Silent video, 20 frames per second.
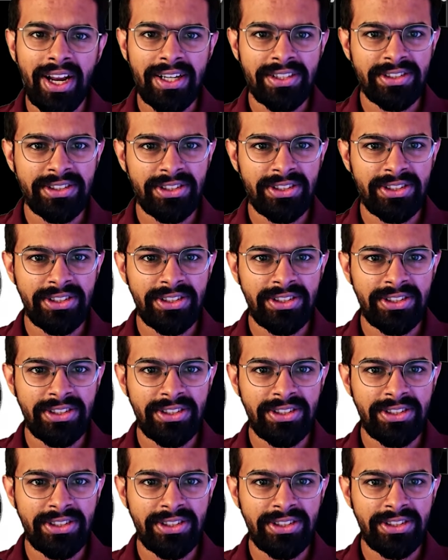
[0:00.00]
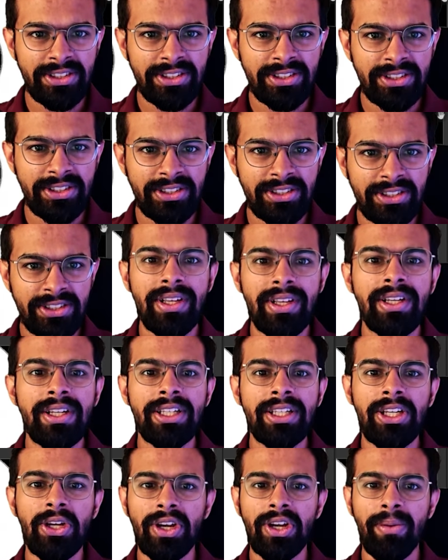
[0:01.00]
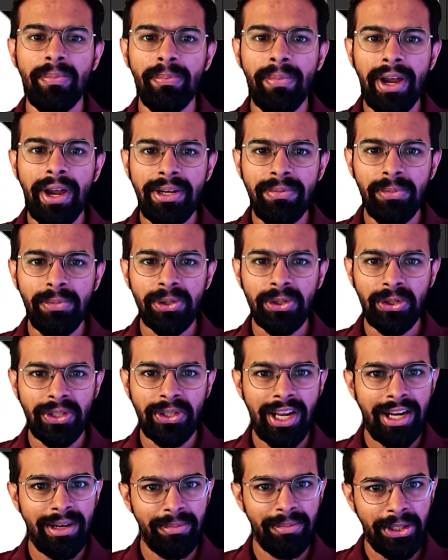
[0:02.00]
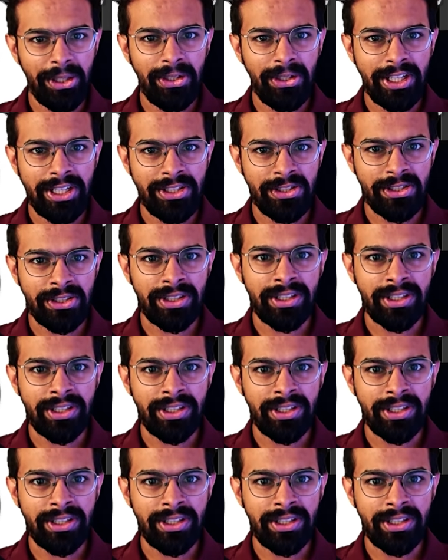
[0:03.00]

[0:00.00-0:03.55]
shadows for you. Now combine both your albedo texture